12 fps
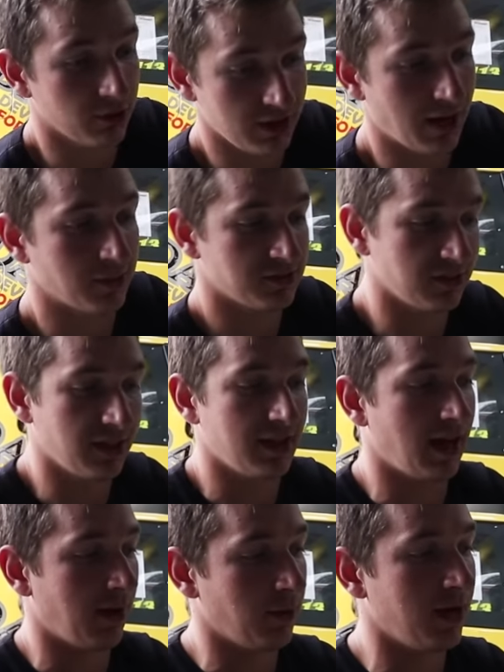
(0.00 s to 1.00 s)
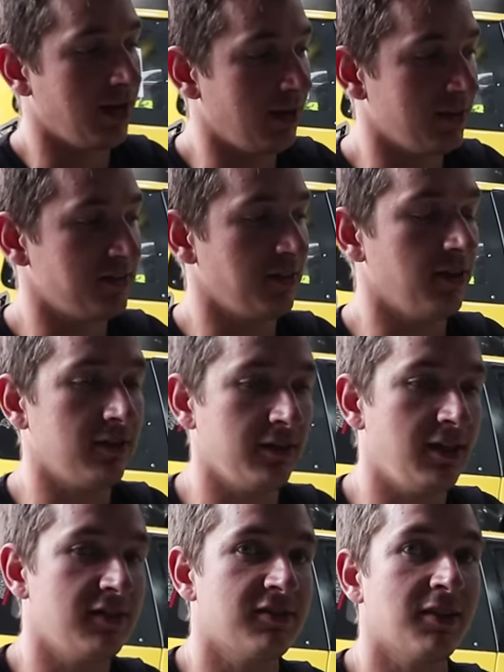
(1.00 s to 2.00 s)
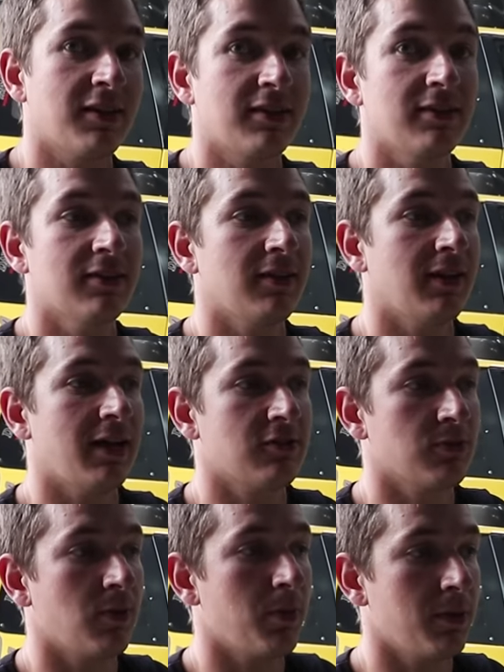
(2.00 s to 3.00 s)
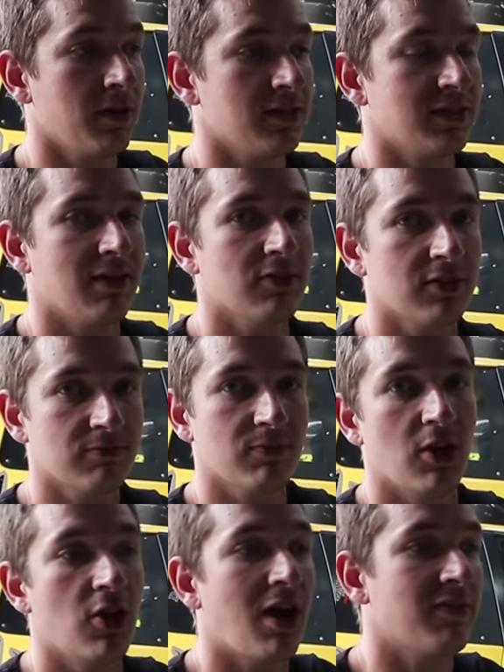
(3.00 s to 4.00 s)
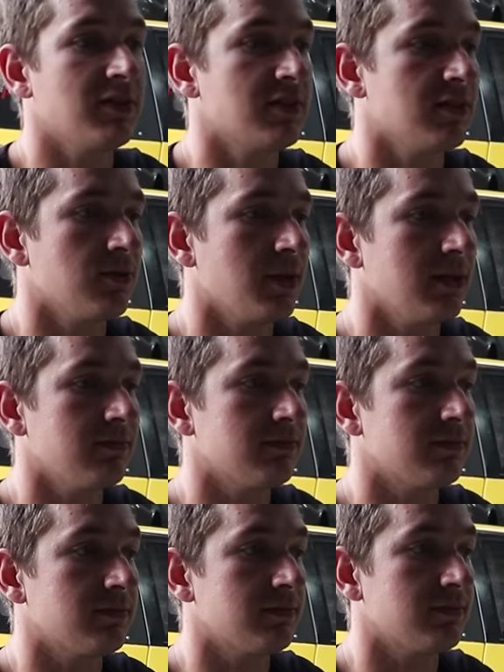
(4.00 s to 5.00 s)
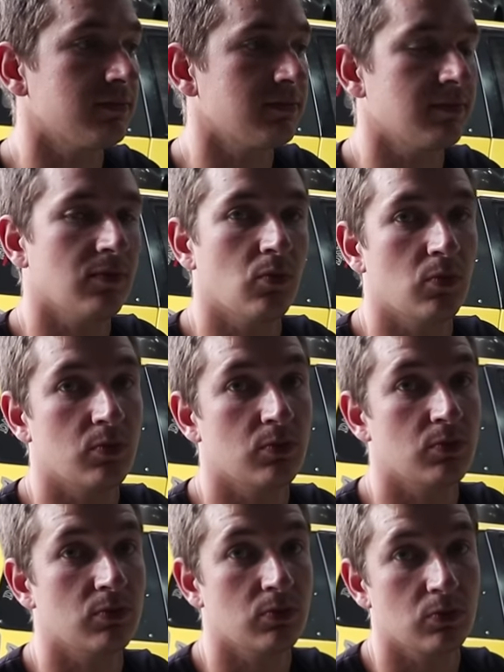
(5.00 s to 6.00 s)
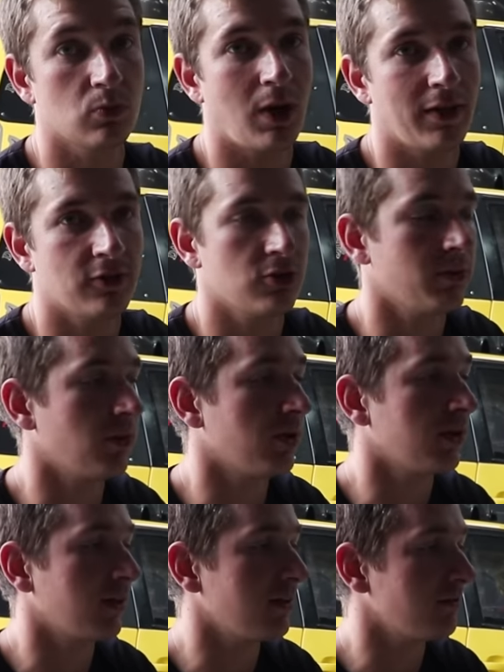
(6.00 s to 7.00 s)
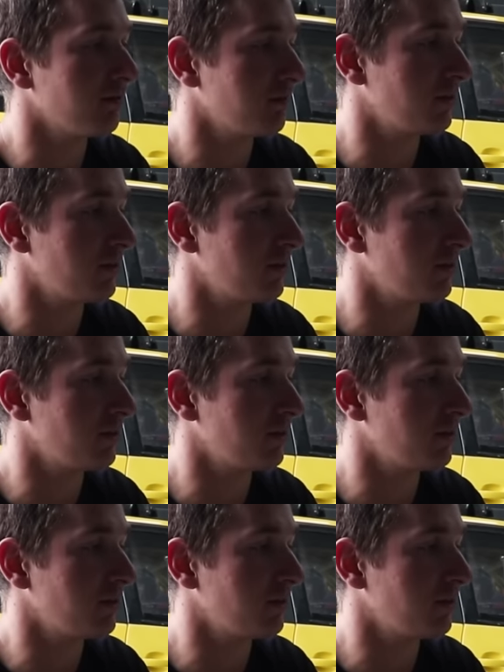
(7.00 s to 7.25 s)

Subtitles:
But now it's laid out where it is, at least the lads, when we print it together, are not having to do it while they should be working.